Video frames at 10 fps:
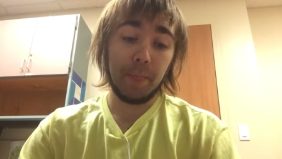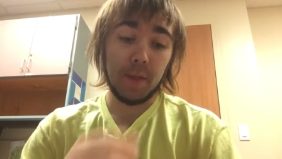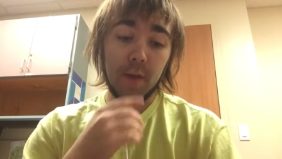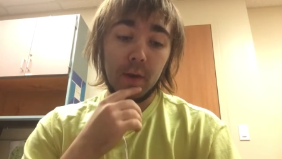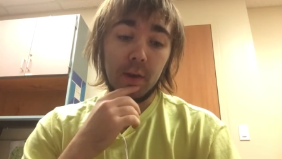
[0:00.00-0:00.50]

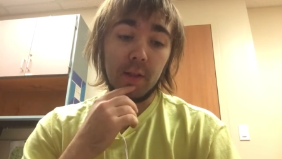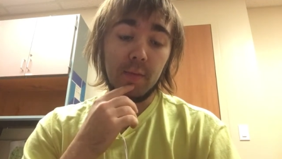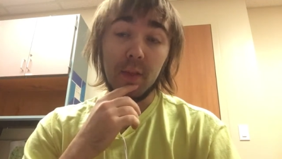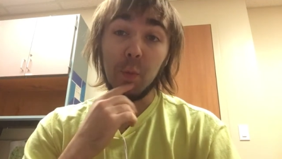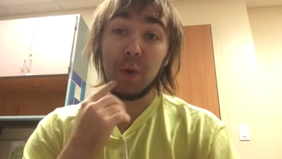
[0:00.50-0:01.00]
Again, it's
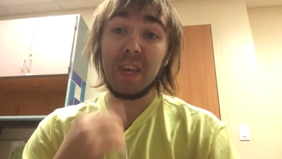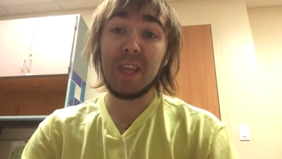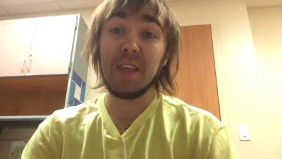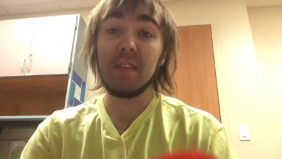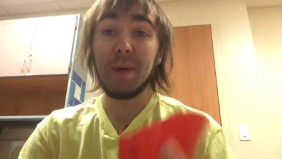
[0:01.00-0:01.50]
the
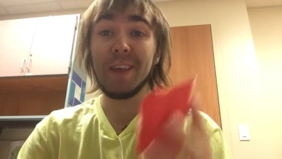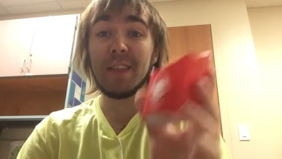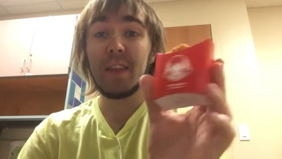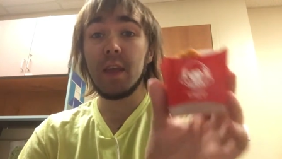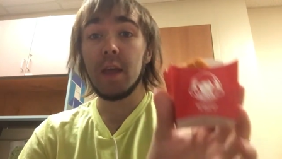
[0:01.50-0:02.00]
Wendy's
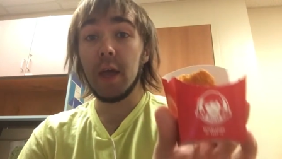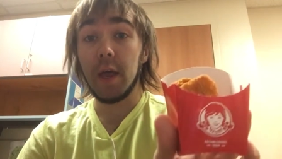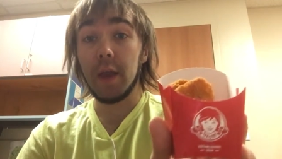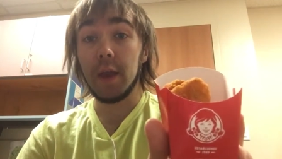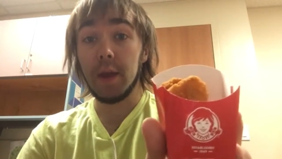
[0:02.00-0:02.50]
Spicy
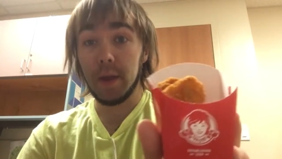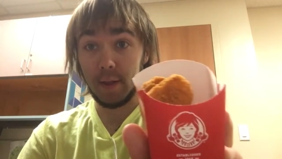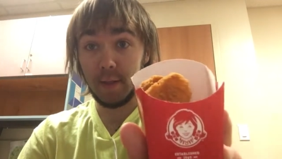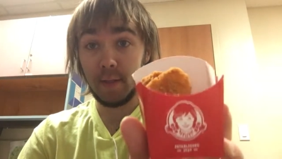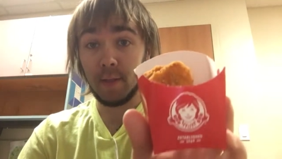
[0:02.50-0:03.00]

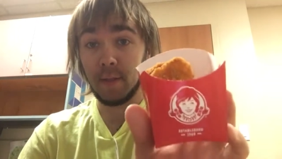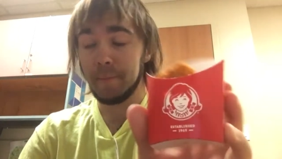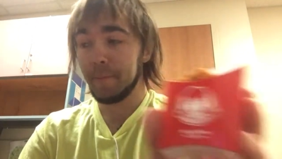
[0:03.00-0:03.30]
Nuggets.